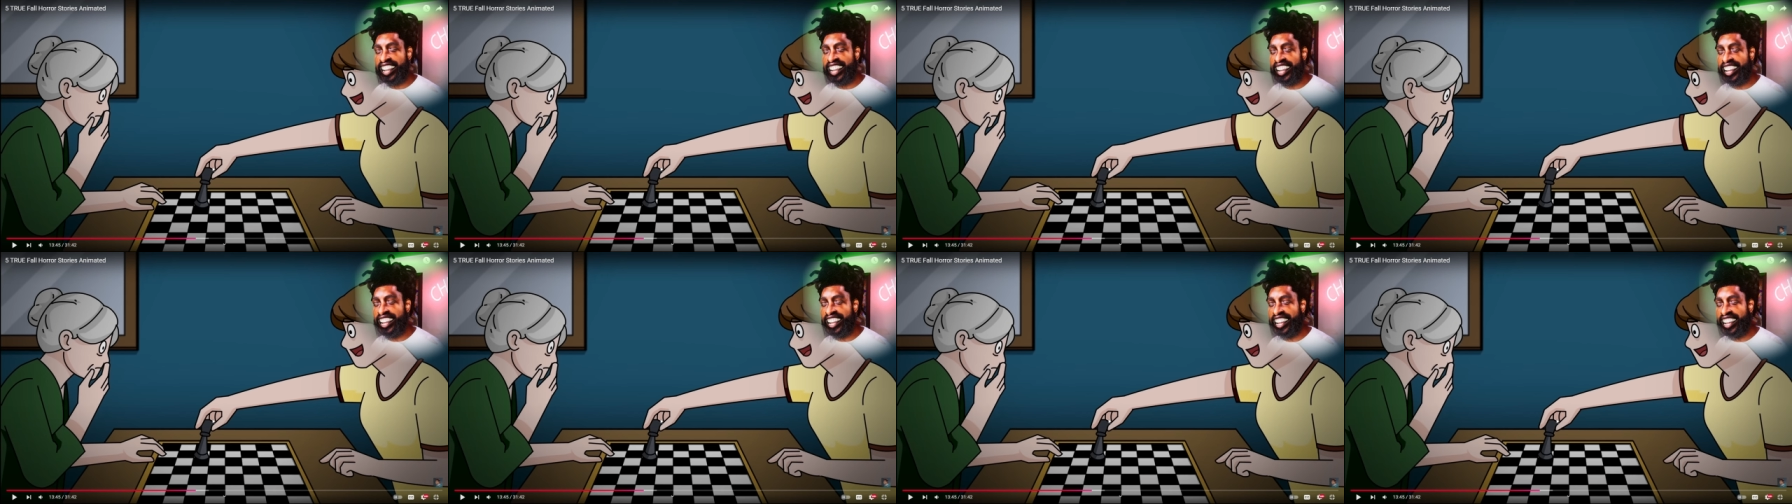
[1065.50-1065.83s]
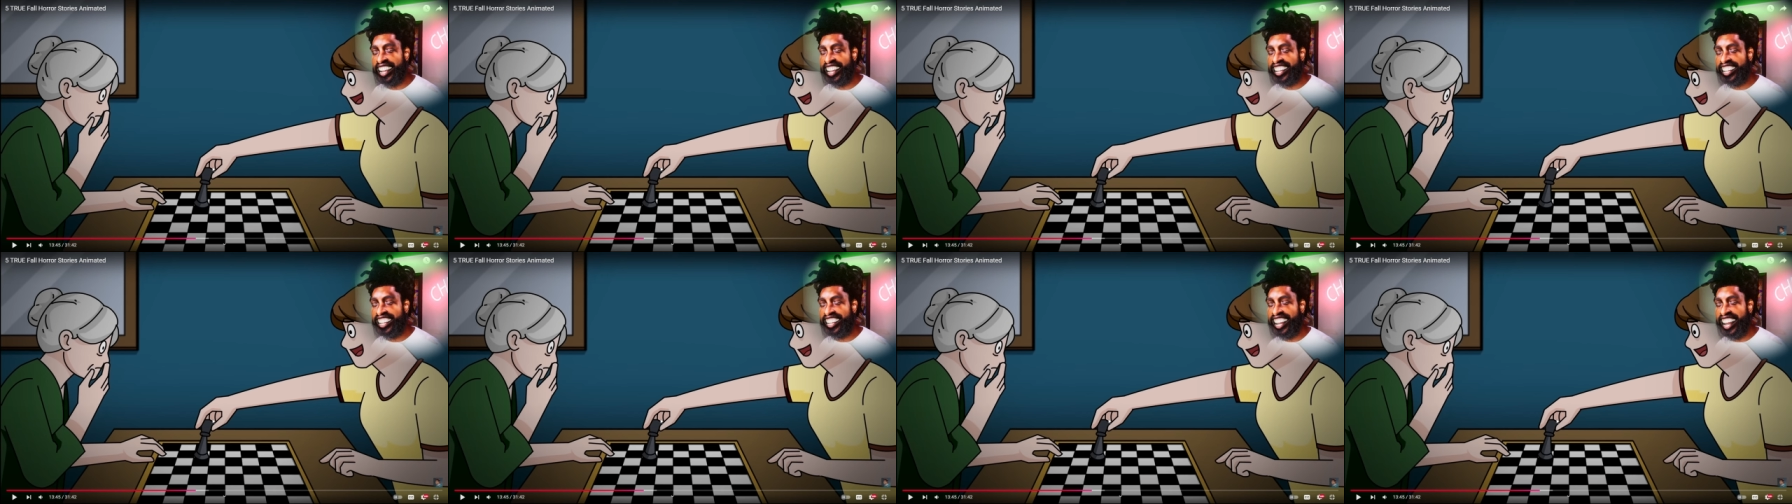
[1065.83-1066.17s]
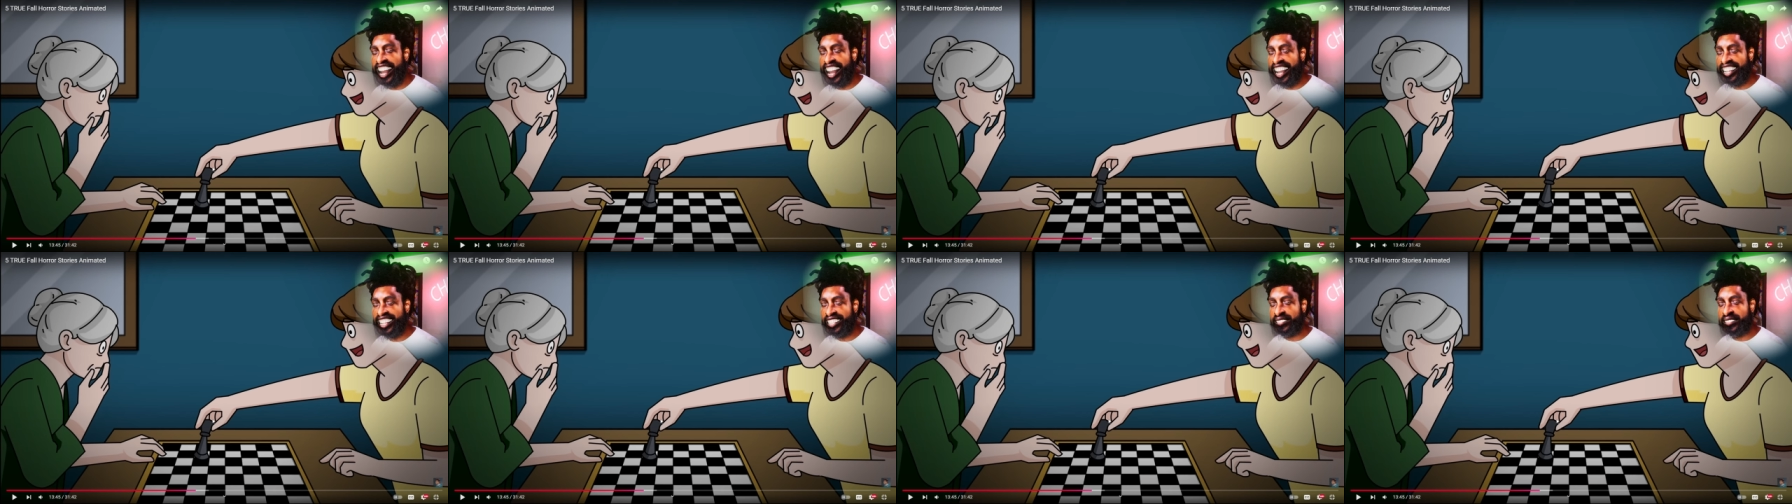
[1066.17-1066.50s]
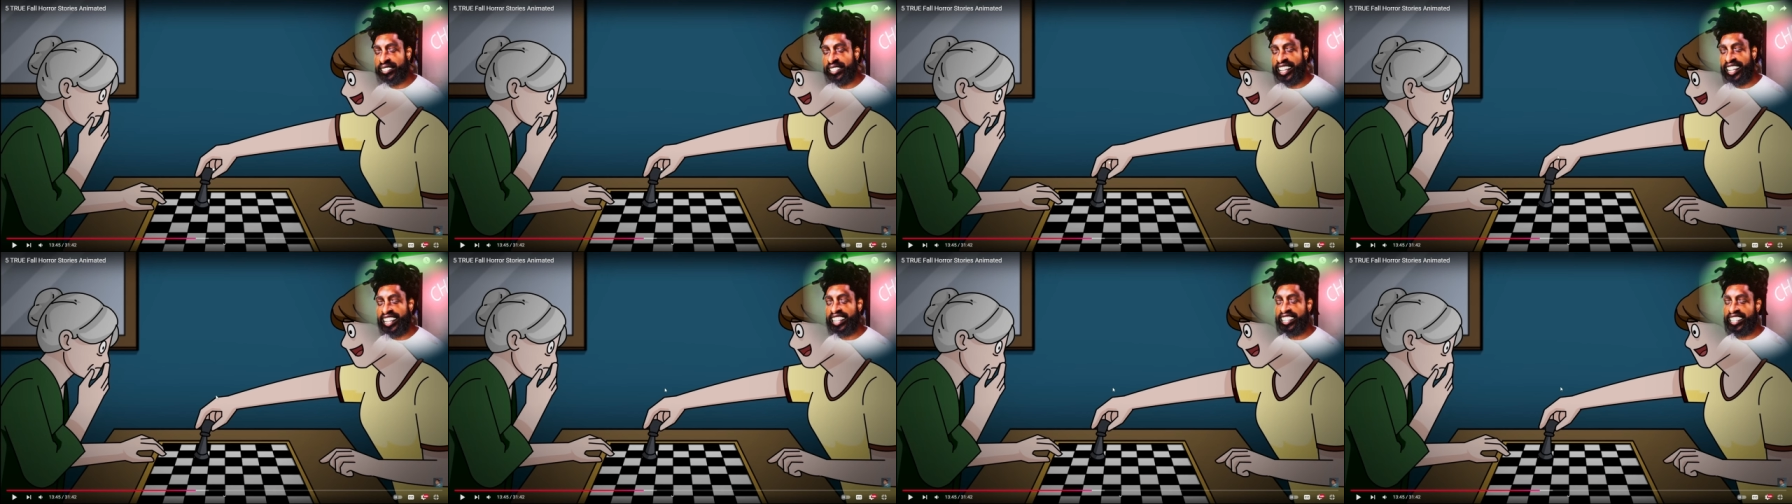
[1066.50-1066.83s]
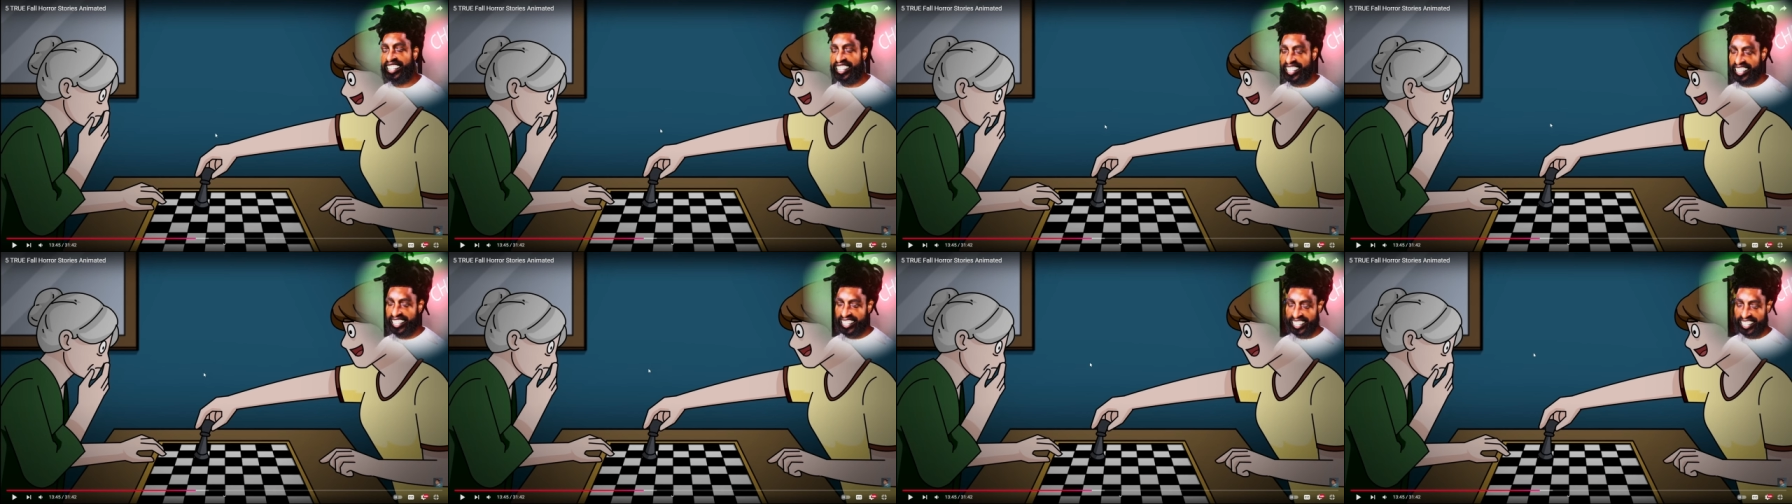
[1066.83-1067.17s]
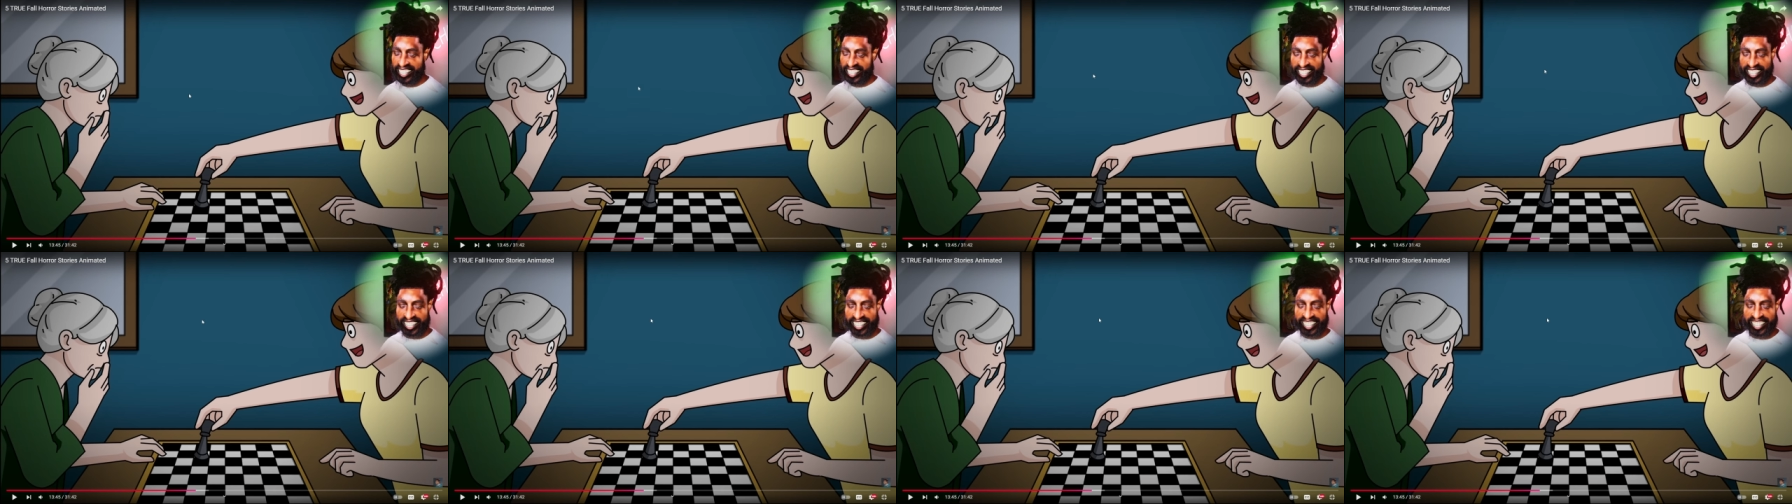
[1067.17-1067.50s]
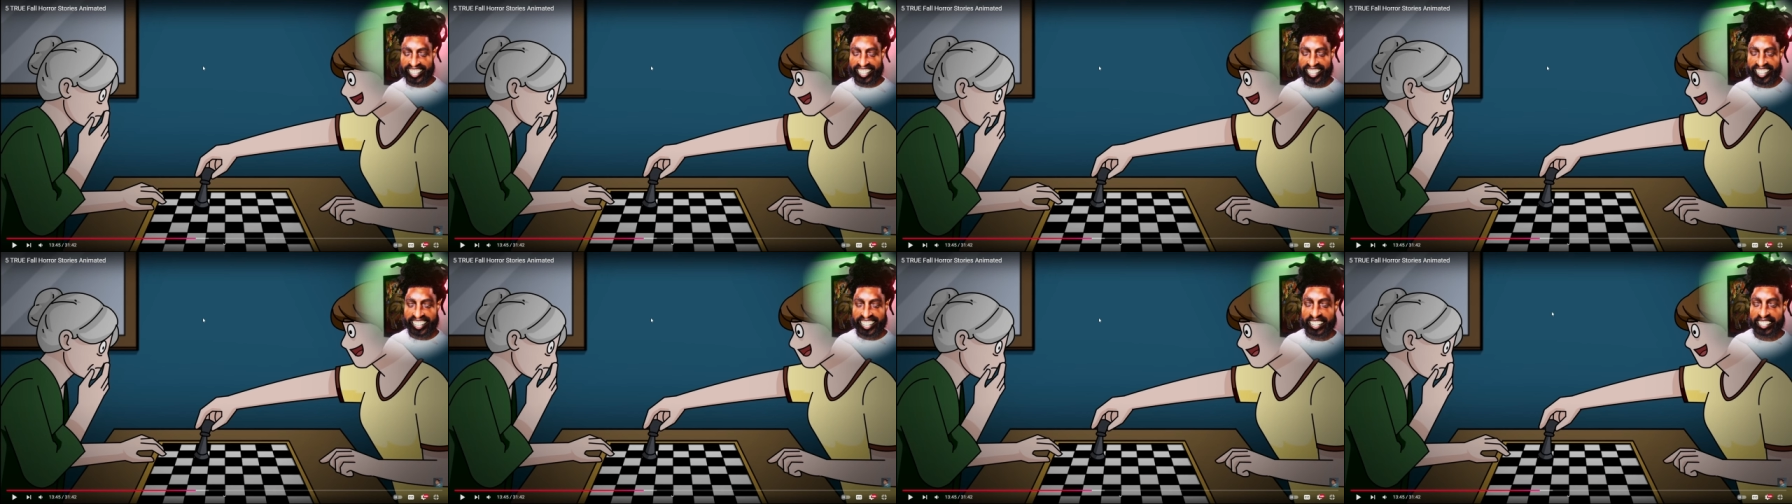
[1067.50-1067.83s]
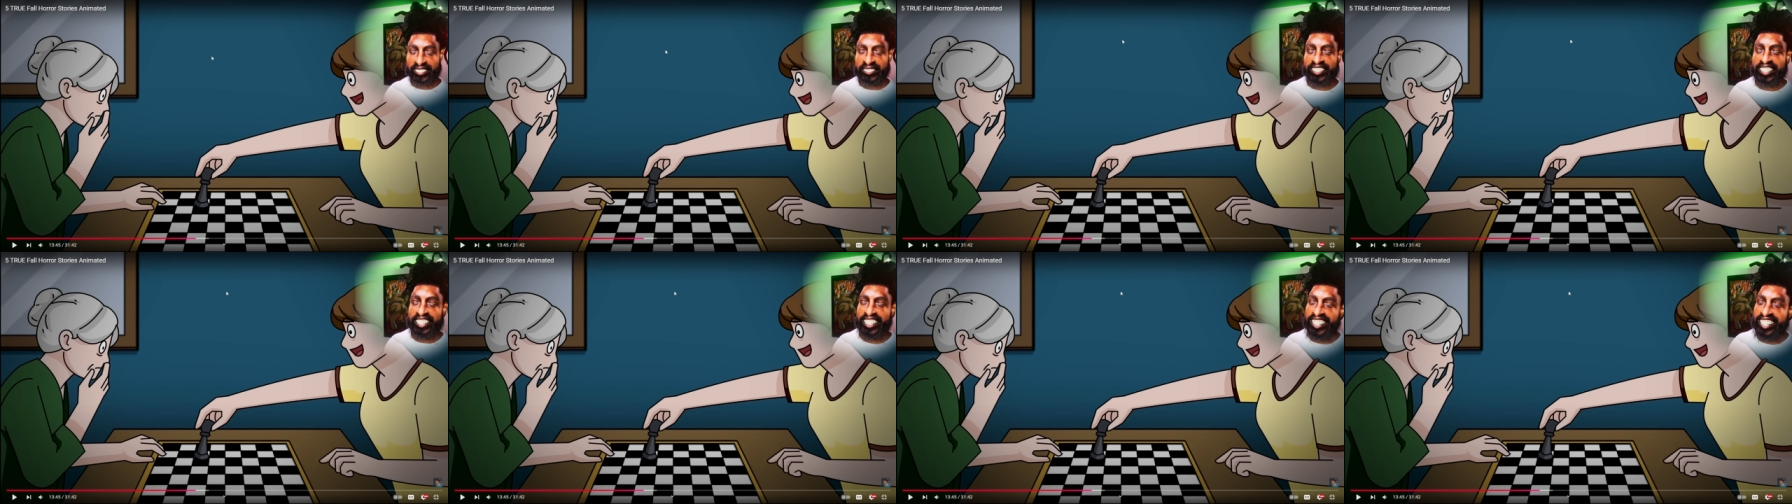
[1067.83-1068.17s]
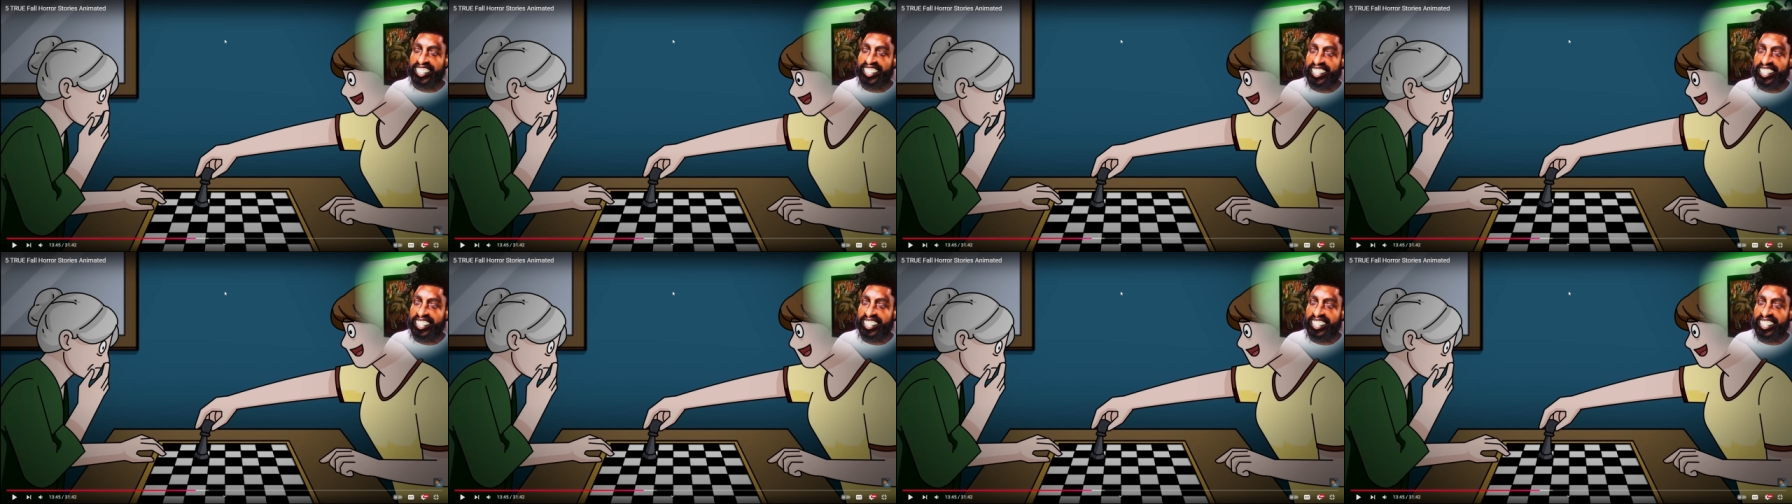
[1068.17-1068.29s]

a chess piece. Let me st